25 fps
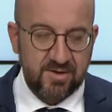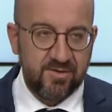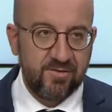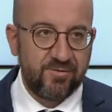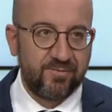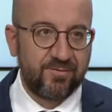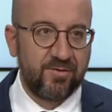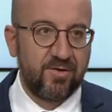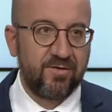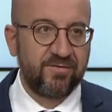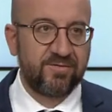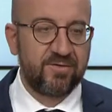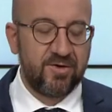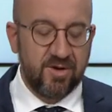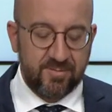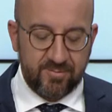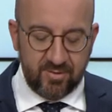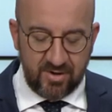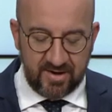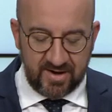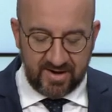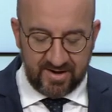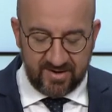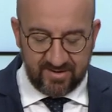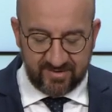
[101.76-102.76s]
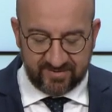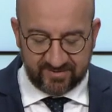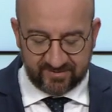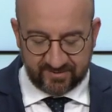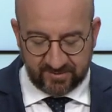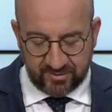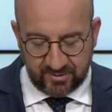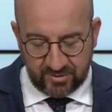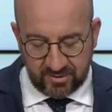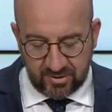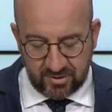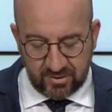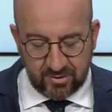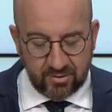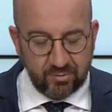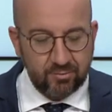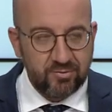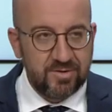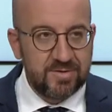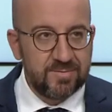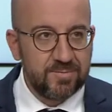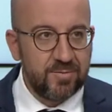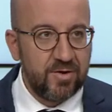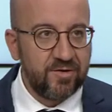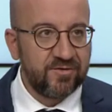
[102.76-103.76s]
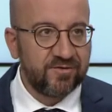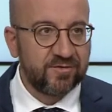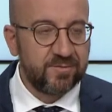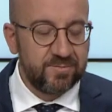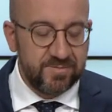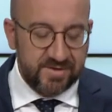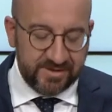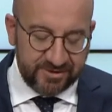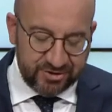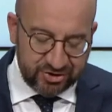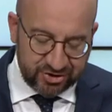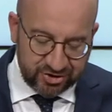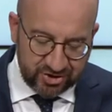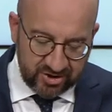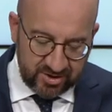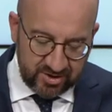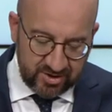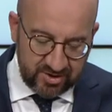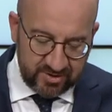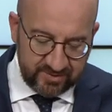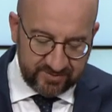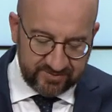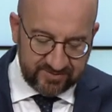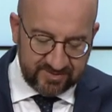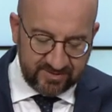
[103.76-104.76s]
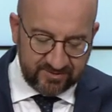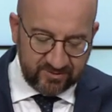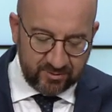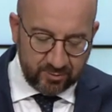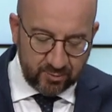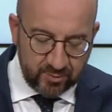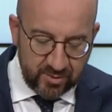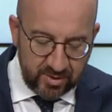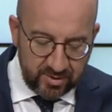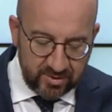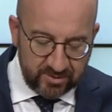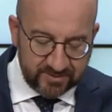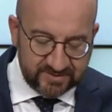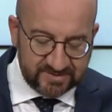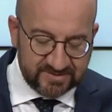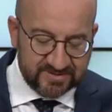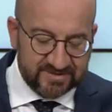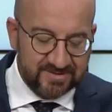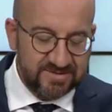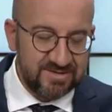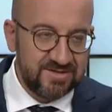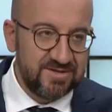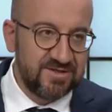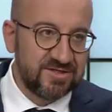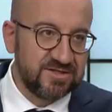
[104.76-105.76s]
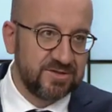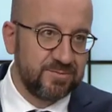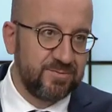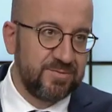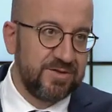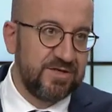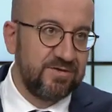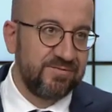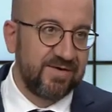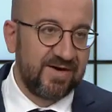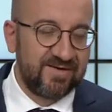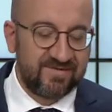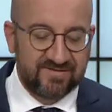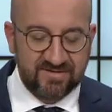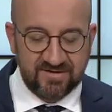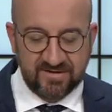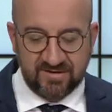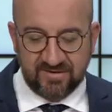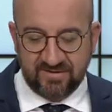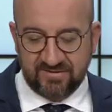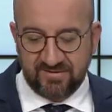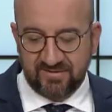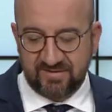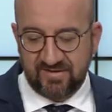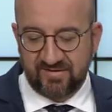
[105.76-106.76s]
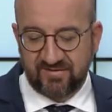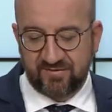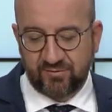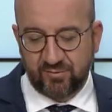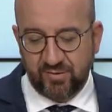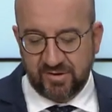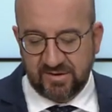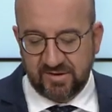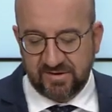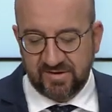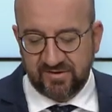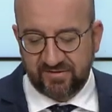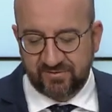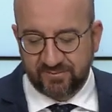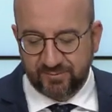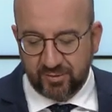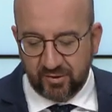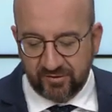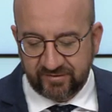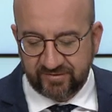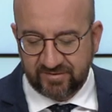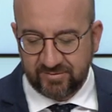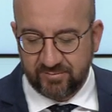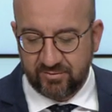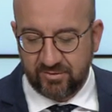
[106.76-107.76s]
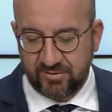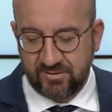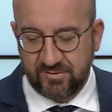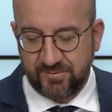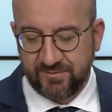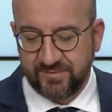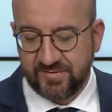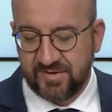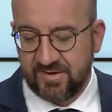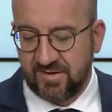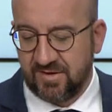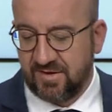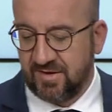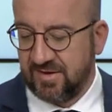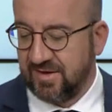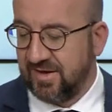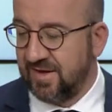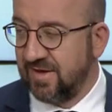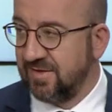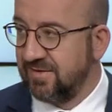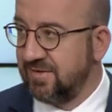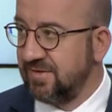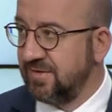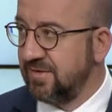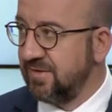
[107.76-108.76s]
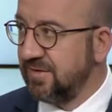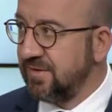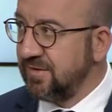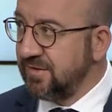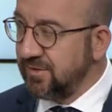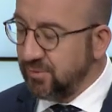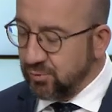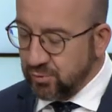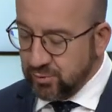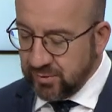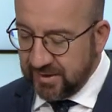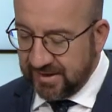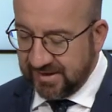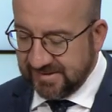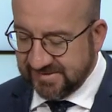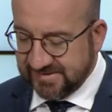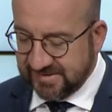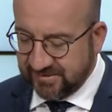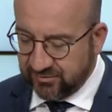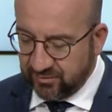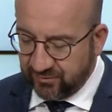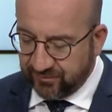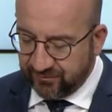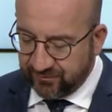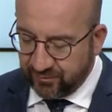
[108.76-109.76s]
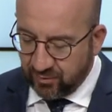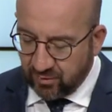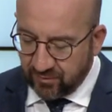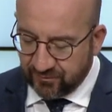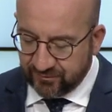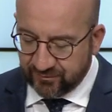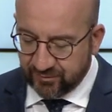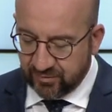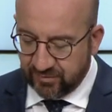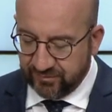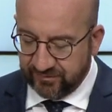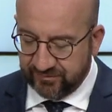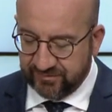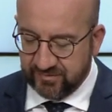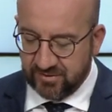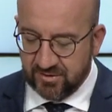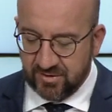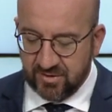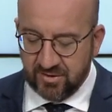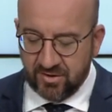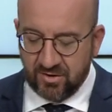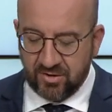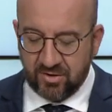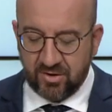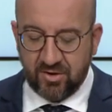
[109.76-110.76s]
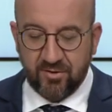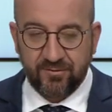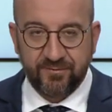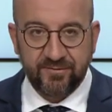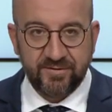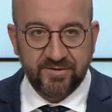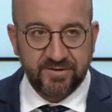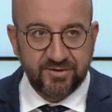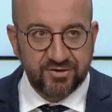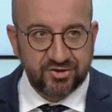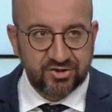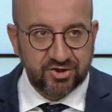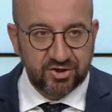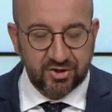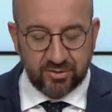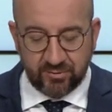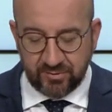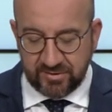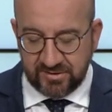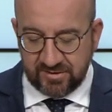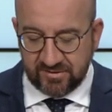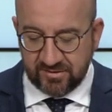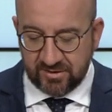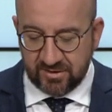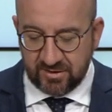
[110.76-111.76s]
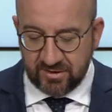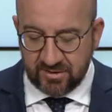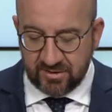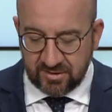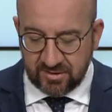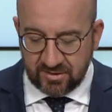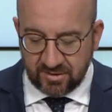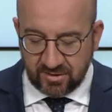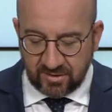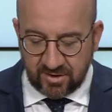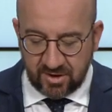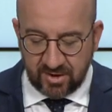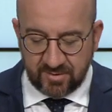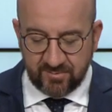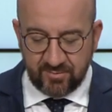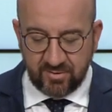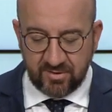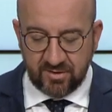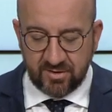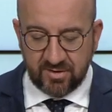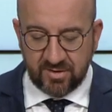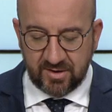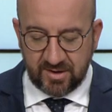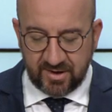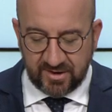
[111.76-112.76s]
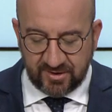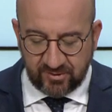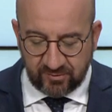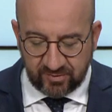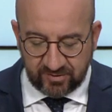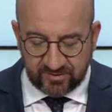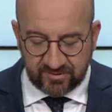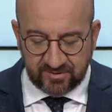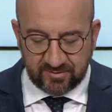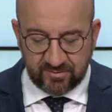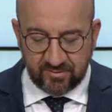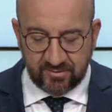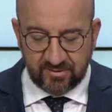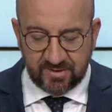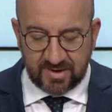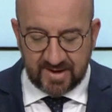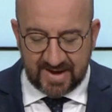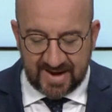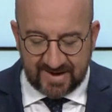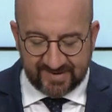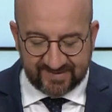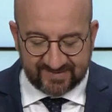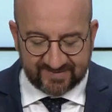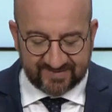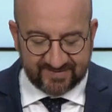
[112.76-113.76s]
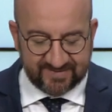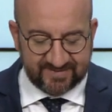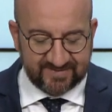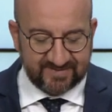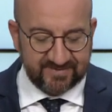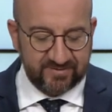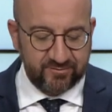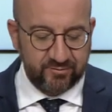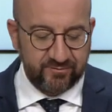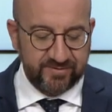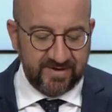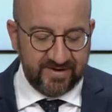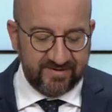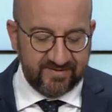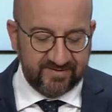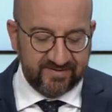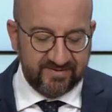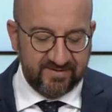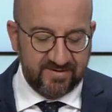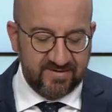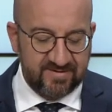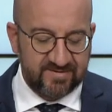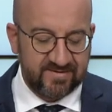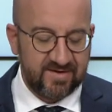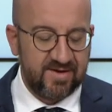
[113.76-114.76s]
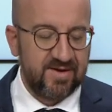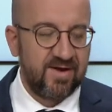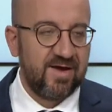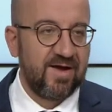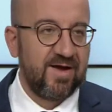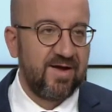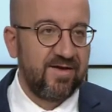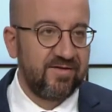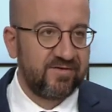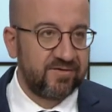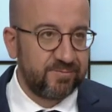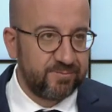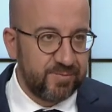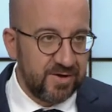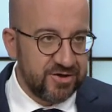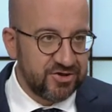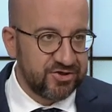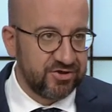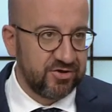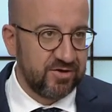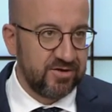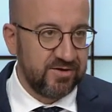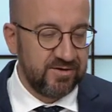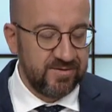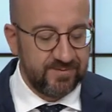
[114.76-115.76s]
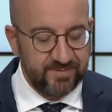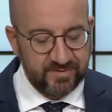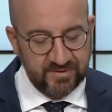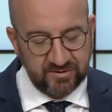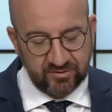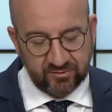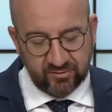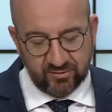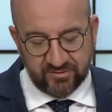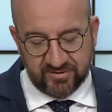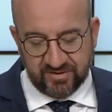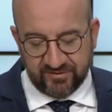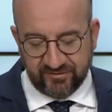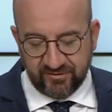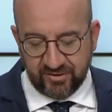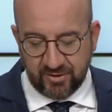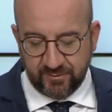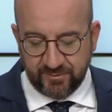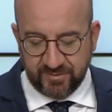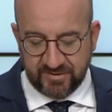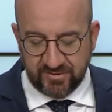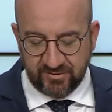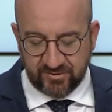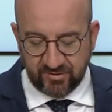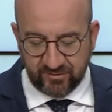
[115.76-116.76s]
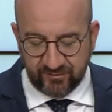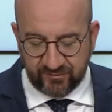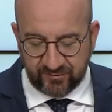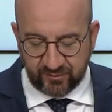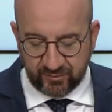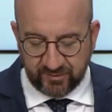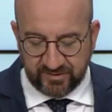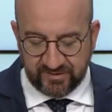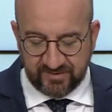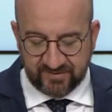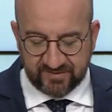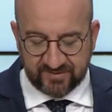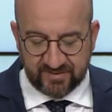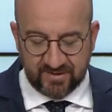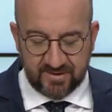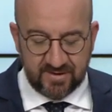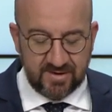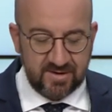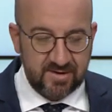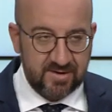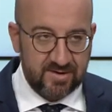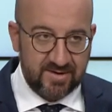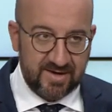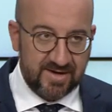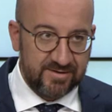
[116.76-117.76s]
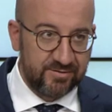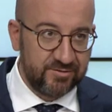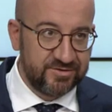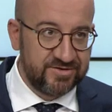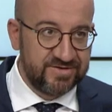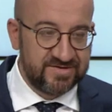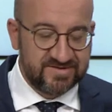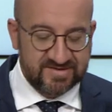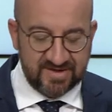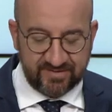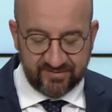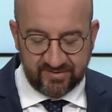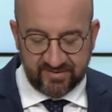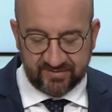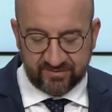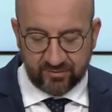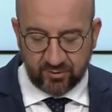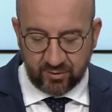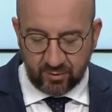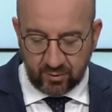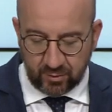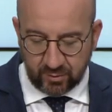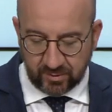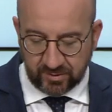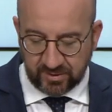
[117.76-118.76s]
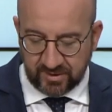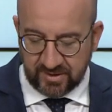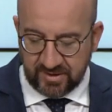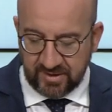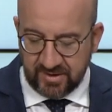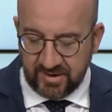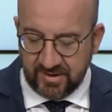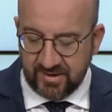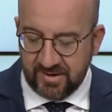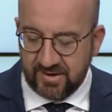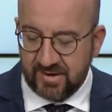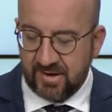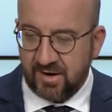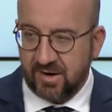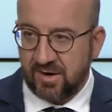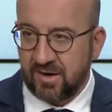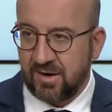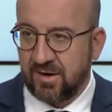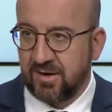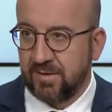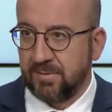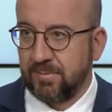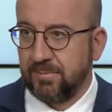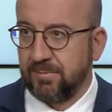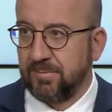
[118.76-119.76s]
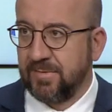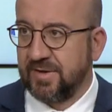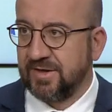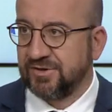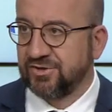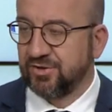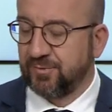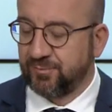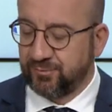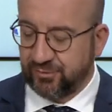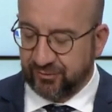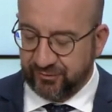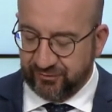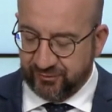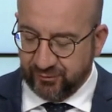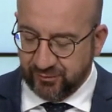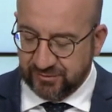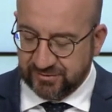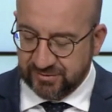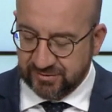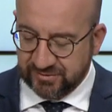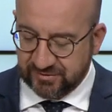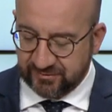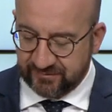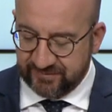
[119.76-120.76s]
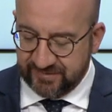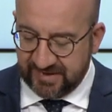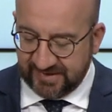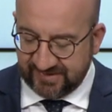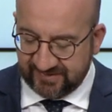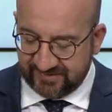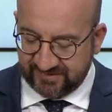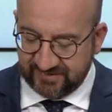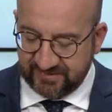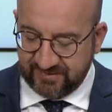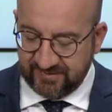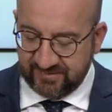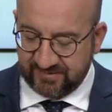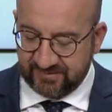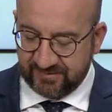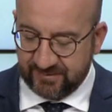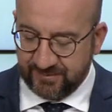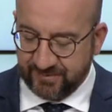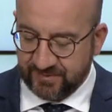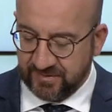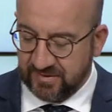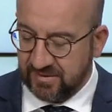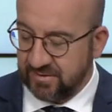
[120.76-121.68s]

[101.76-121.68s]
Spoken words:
First, global health. We must make sure that the world is being vaccinated as quickly as possible. And the EU is at the forefront of ensuring global equitable access to vaccines, especially to developing countries. And the G7 as a whole are major producers of vaccines.